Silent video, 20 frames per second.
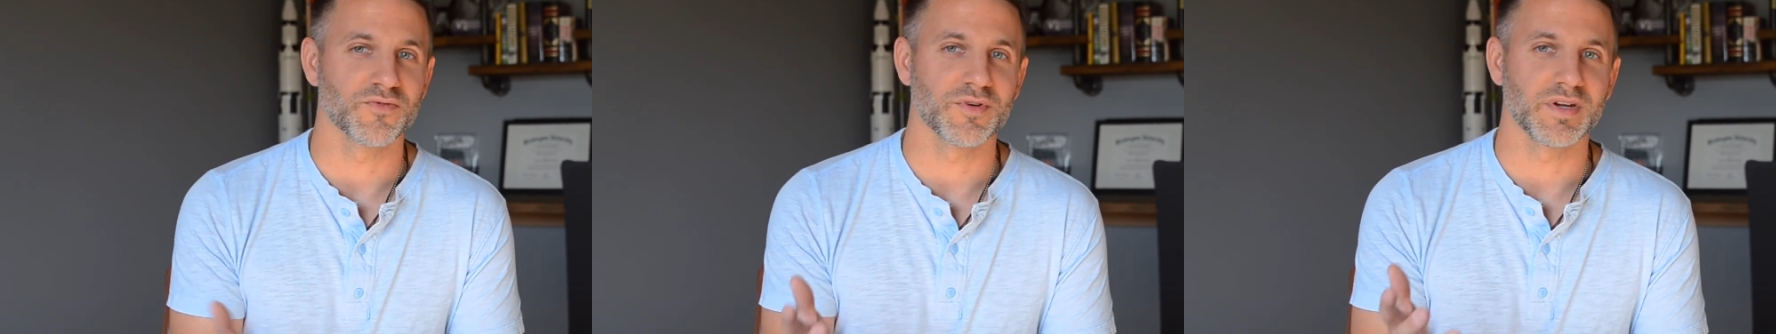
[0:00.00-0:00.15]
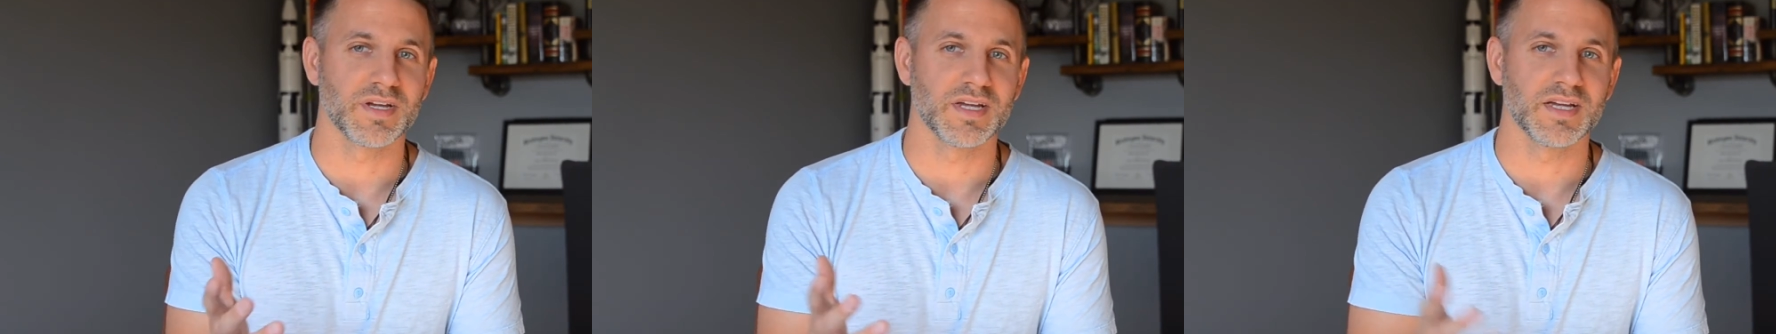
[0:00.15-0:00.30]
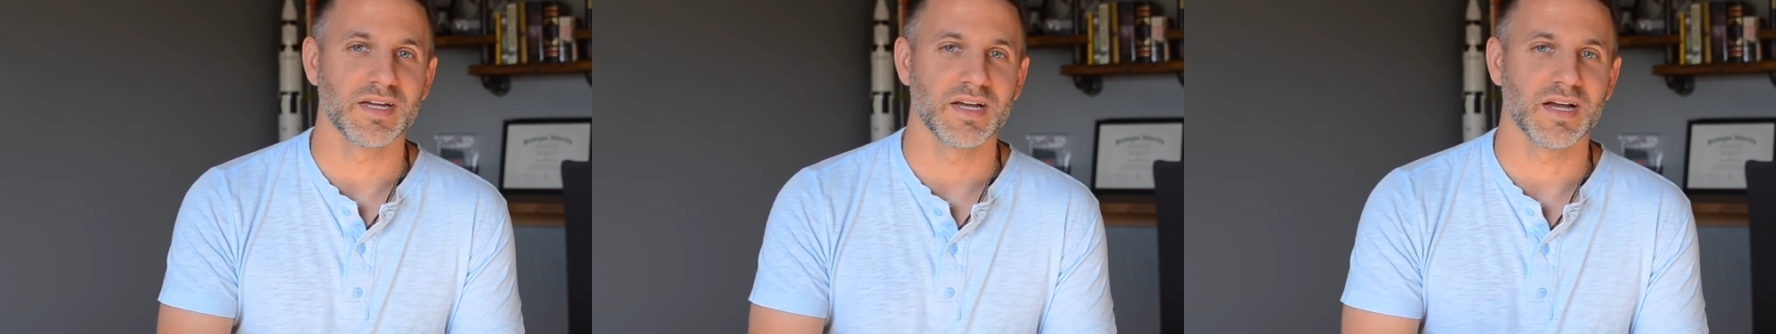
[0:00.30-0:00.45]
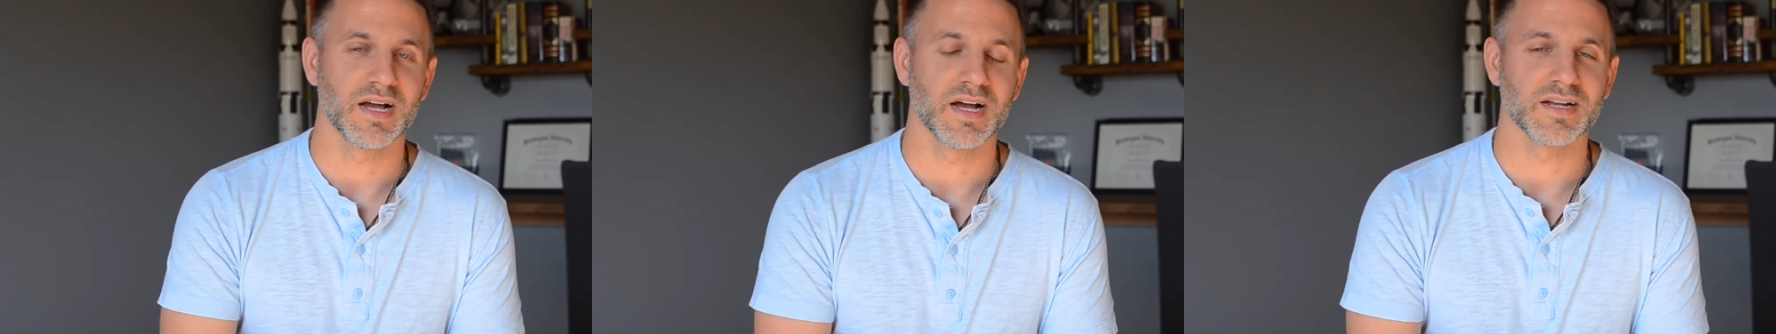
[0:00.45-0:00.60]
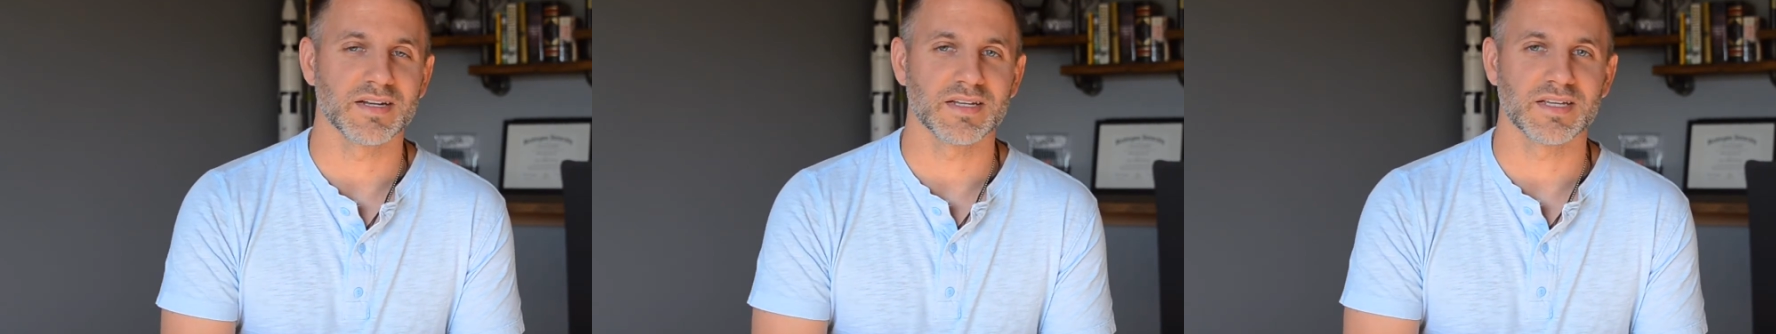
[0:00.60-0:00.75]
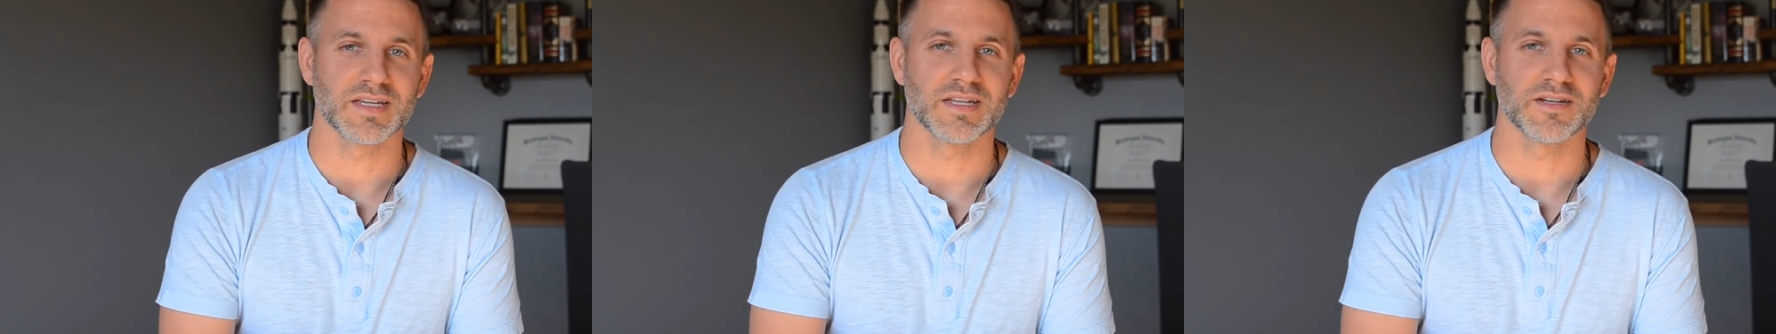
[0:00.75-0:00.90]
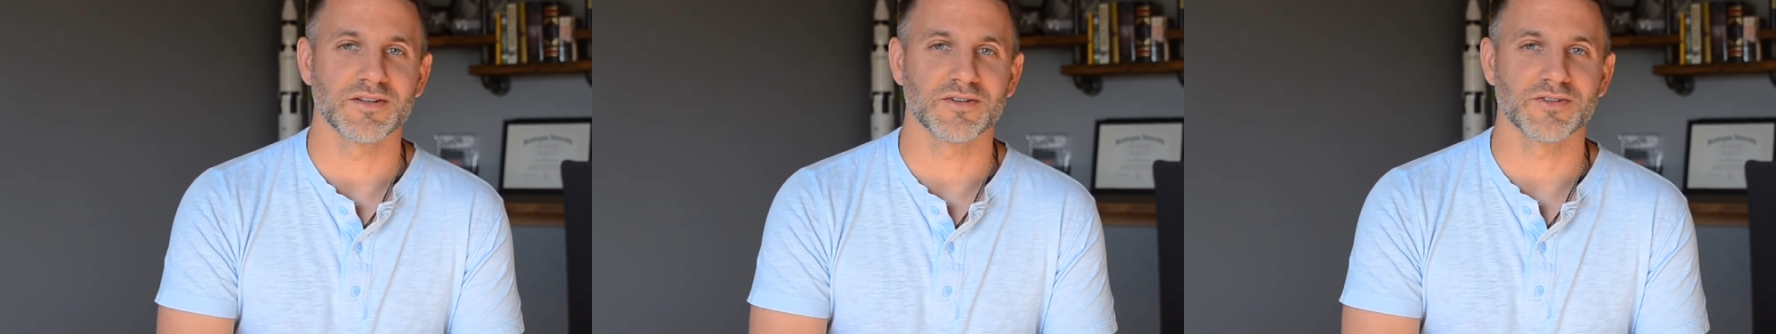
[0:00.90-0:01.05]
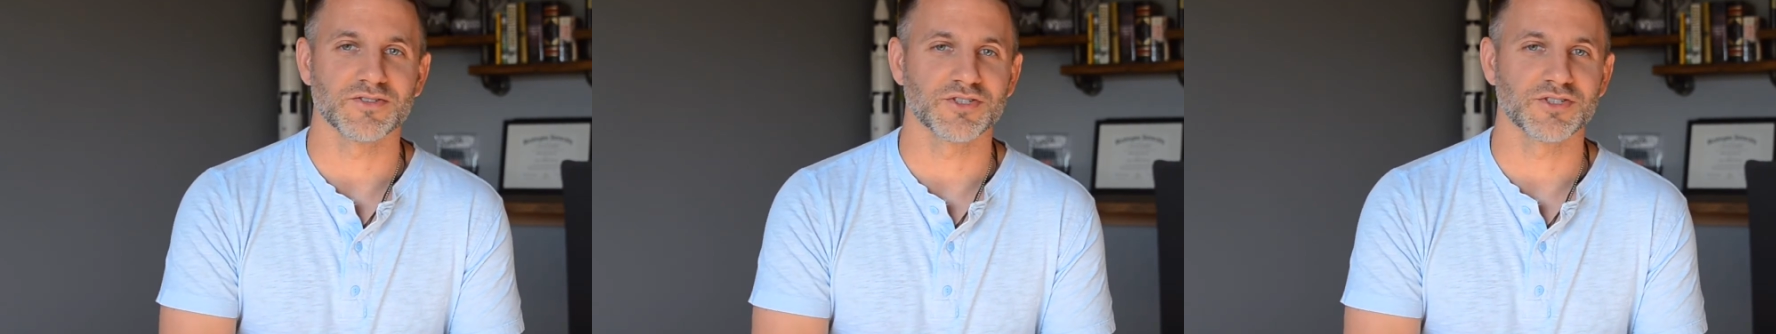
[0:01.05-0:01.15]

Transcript: free on Kindle.